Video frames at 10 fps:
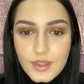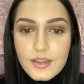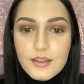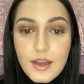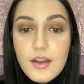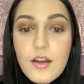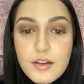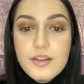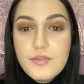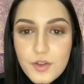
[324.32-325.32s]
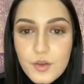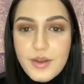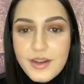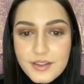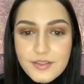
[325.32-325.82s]
I already feel
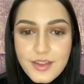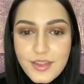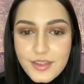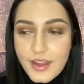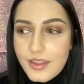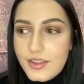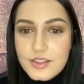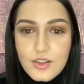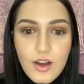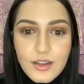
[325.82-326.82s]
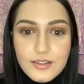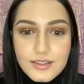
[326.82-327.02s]
better with like this on.